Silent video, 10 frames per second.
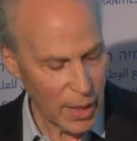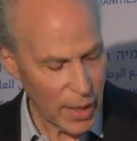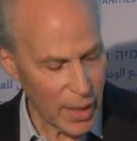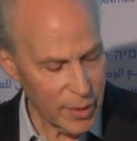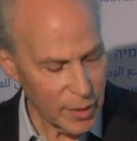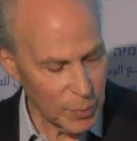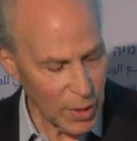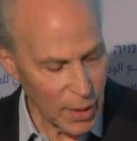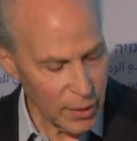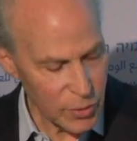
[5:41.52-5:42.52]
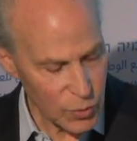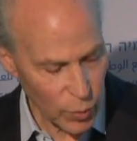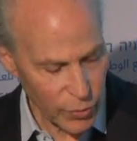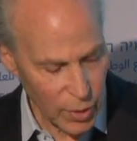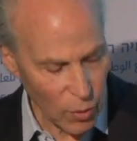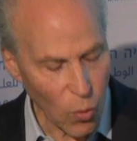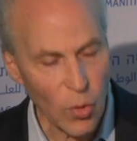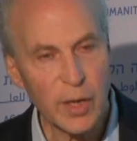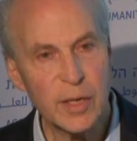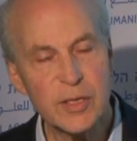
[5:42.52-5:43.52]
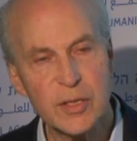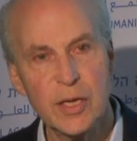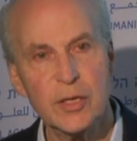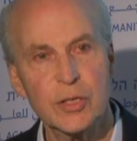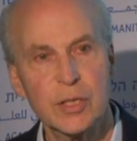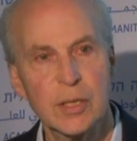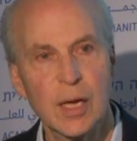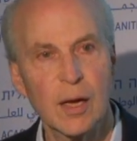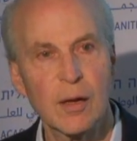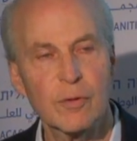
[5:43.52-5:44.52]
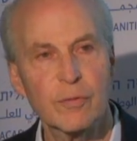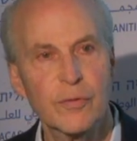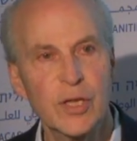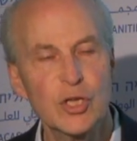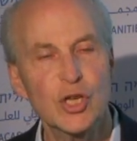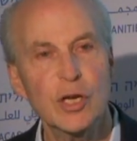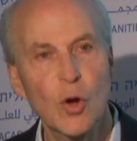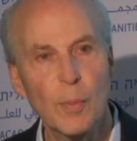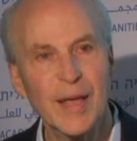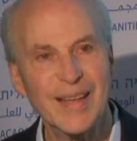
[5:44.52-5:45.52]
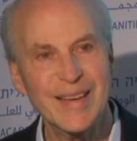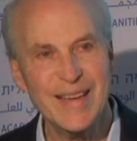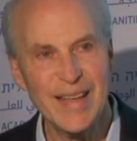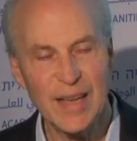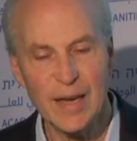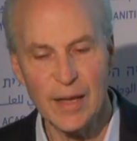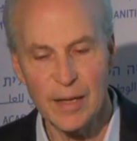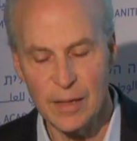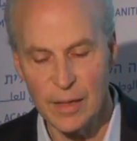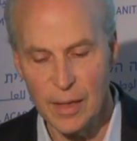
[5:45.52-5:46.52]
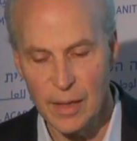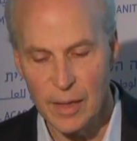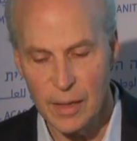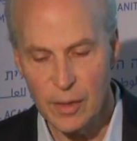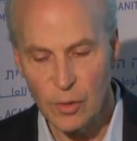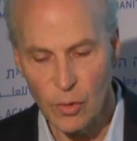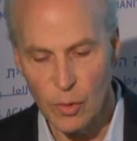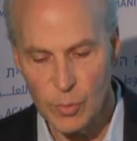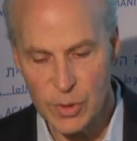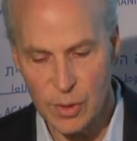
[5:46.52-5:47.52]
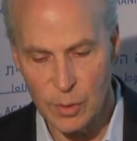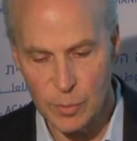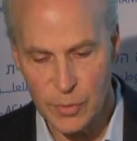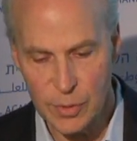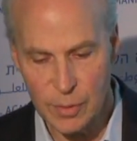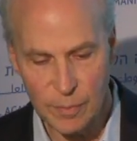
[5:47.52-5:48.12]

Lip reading: And it begins with the organization of the genomic DNA in chromosomes.